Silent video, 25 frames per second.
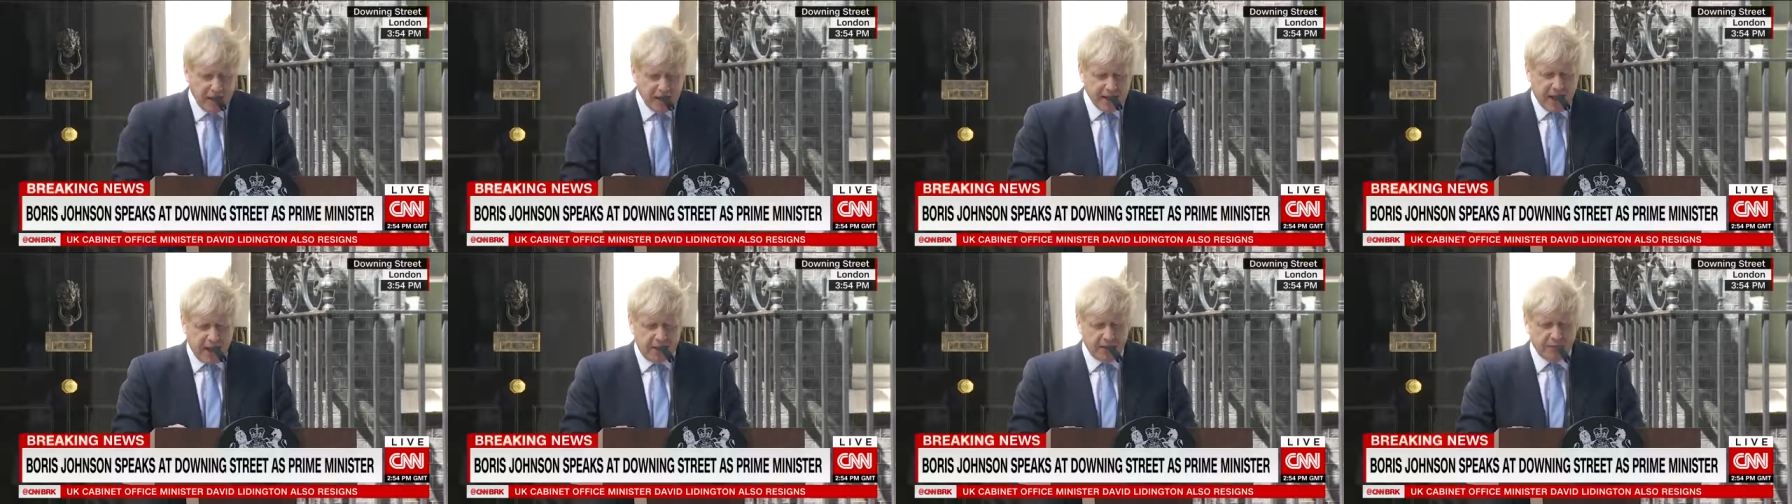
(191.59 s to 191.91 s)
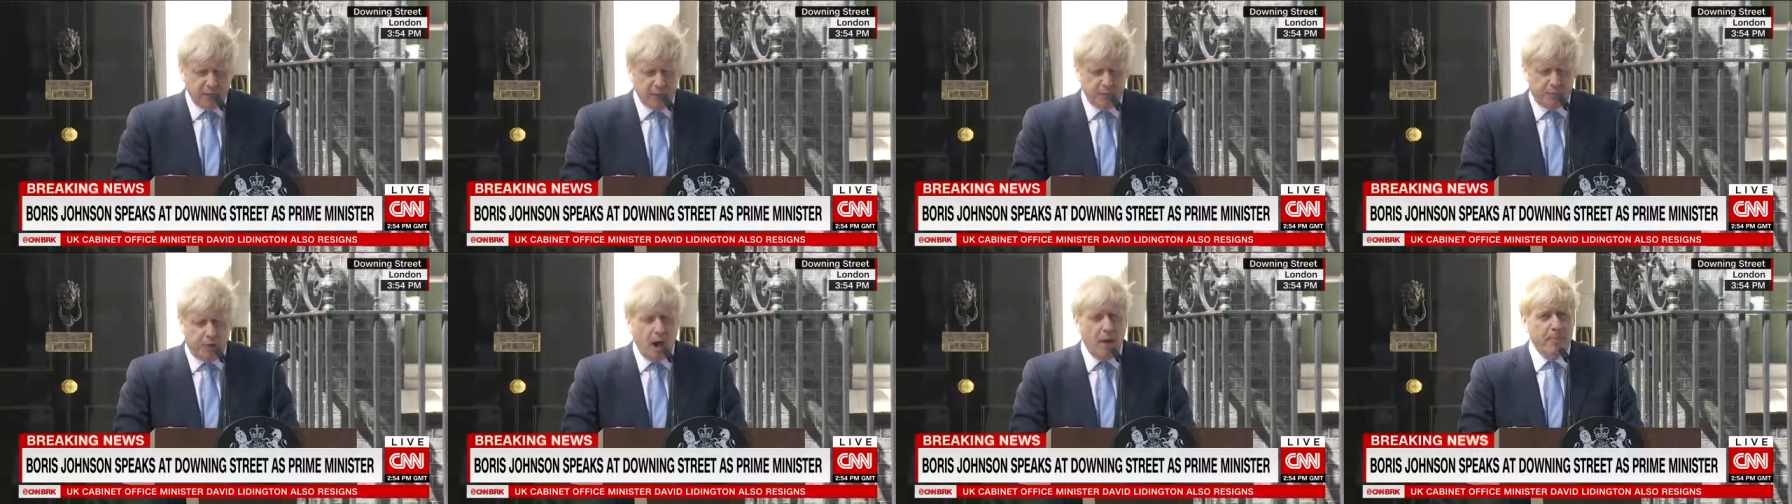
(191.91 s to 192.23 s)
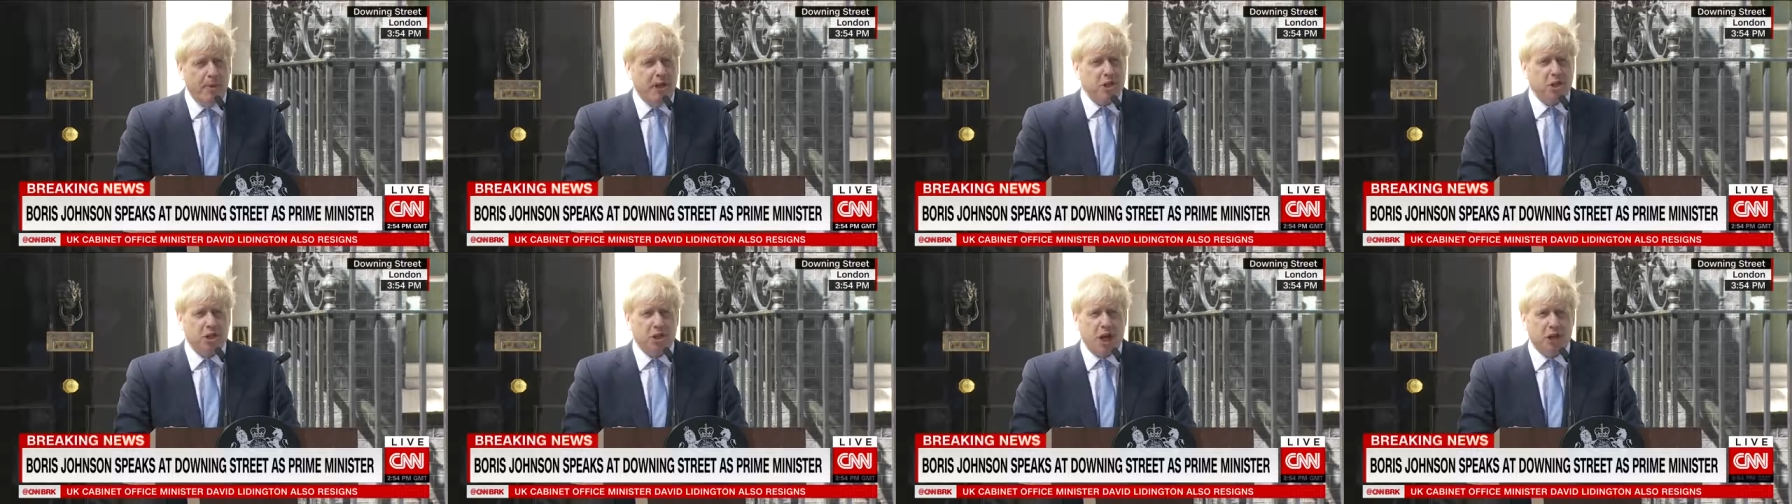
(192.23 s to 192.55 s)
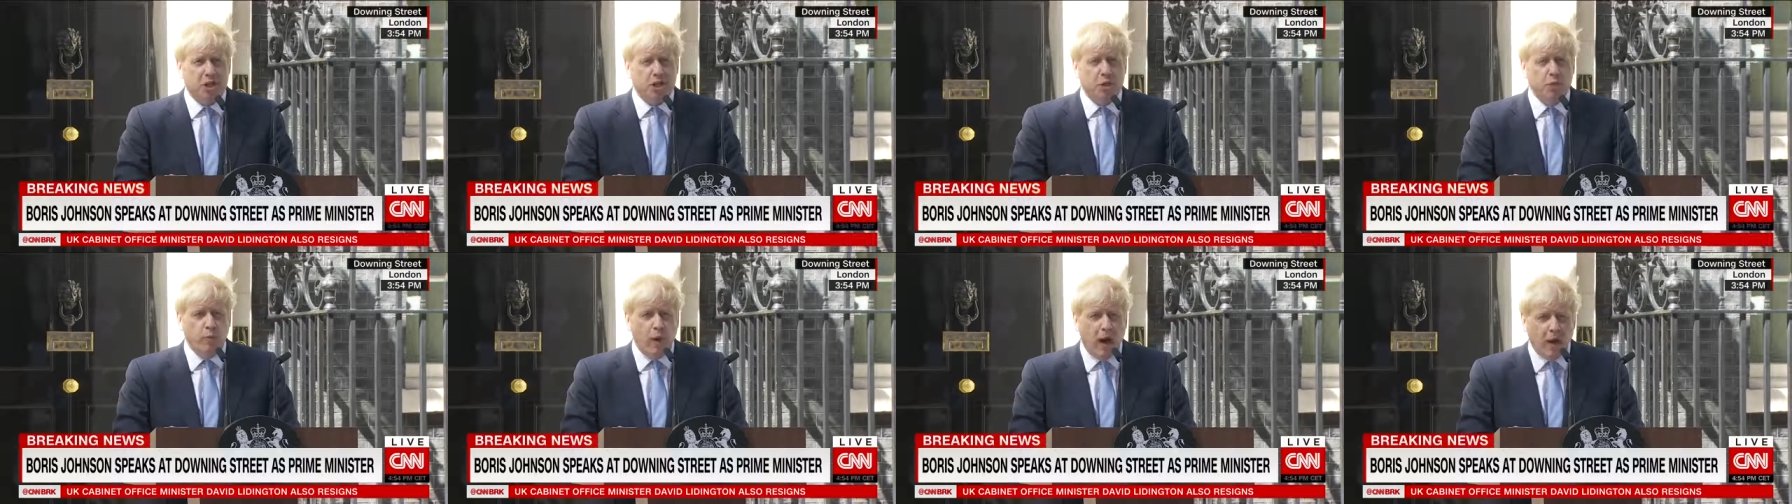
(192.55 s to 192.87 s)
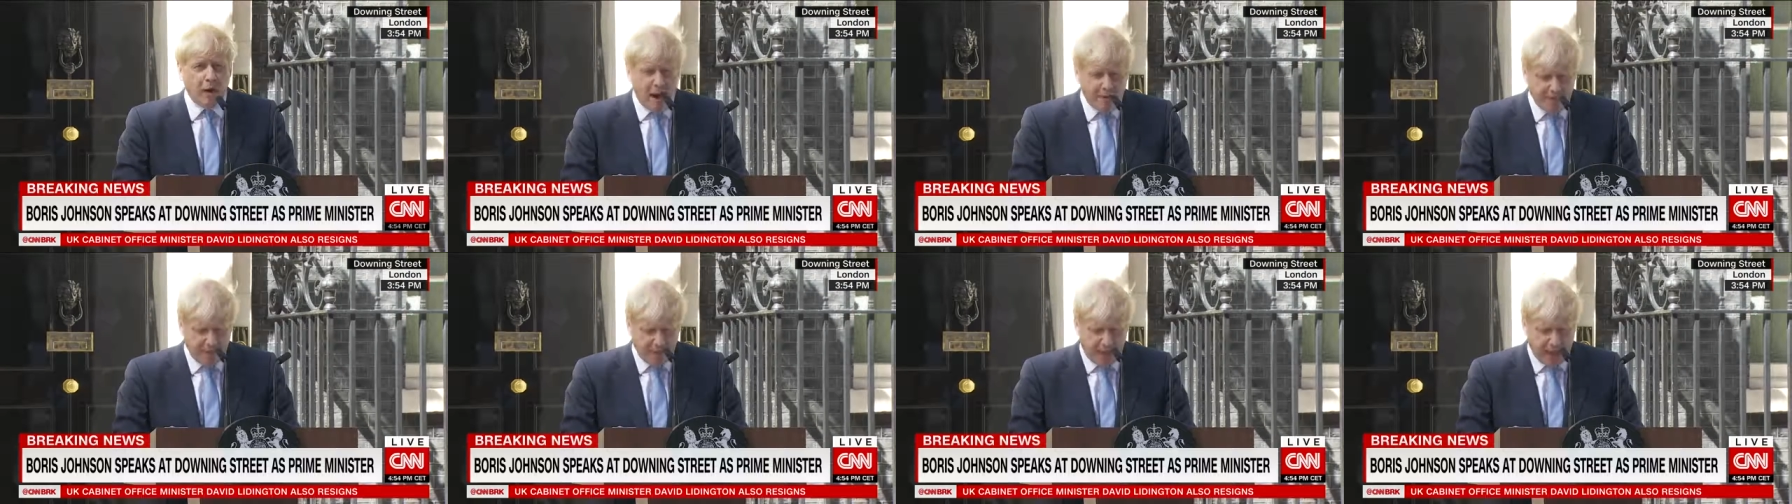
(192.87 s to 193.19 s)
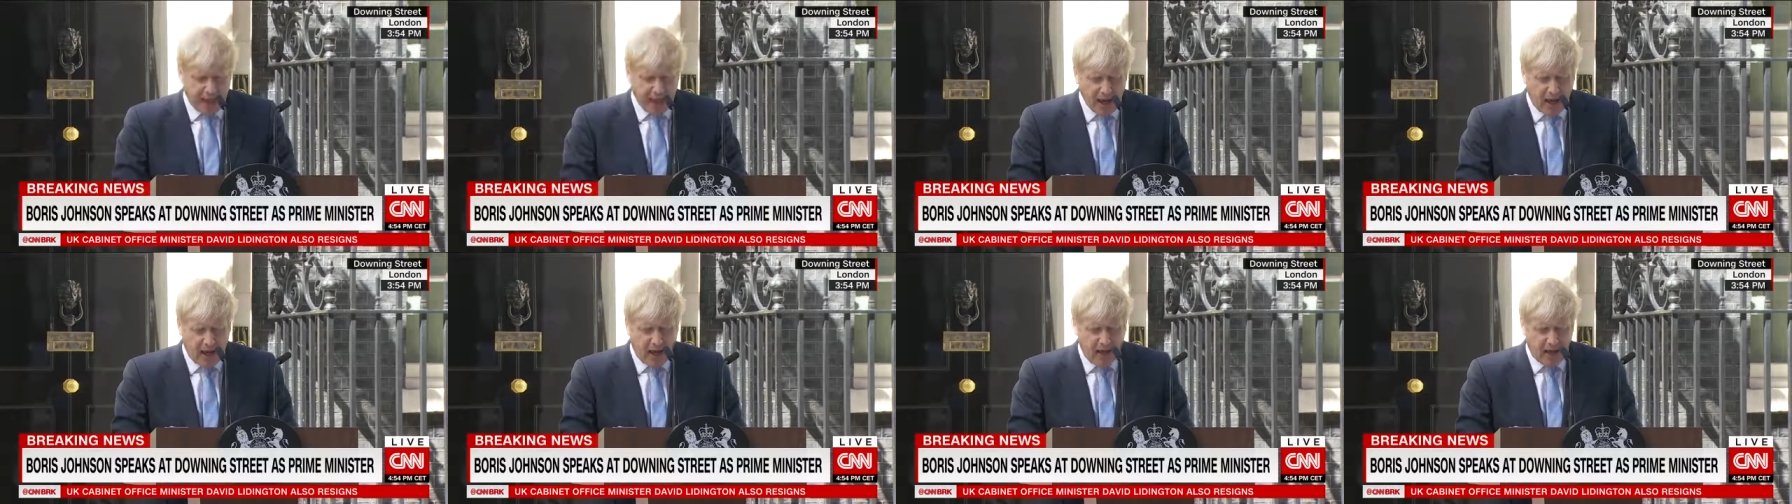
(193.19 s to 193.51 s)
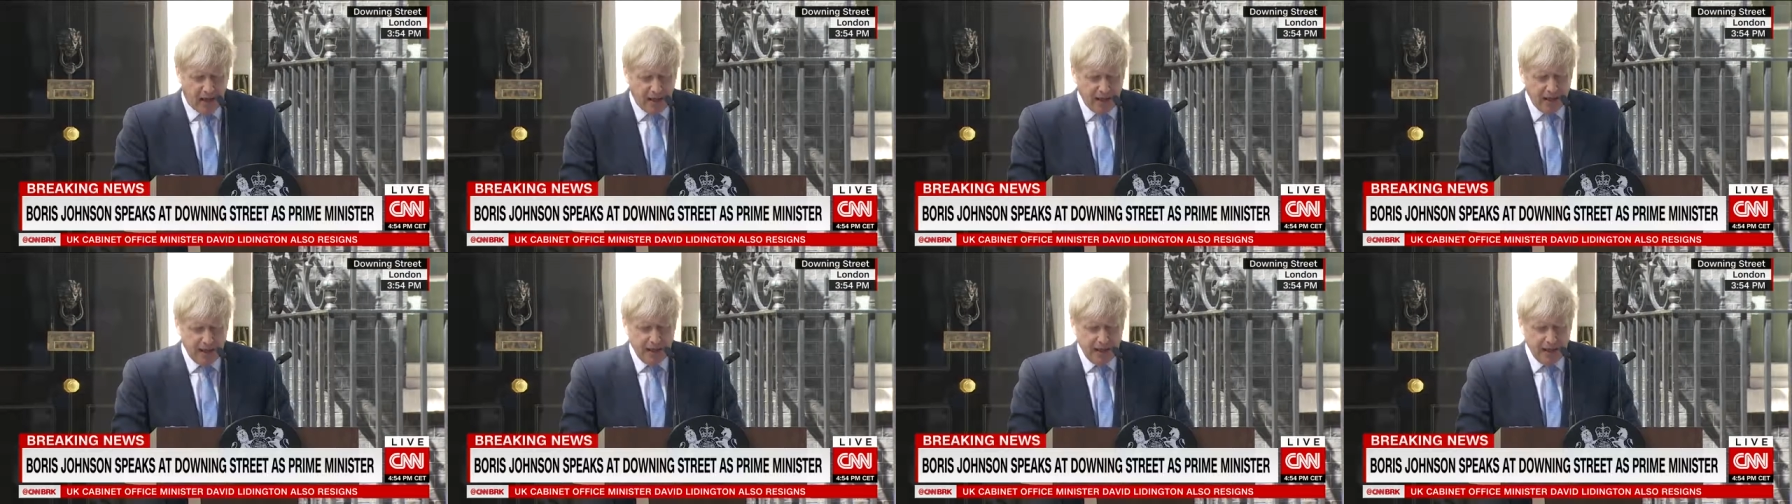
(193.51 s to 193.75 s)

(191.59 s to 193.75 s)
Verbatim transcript: get a superb education wherever they are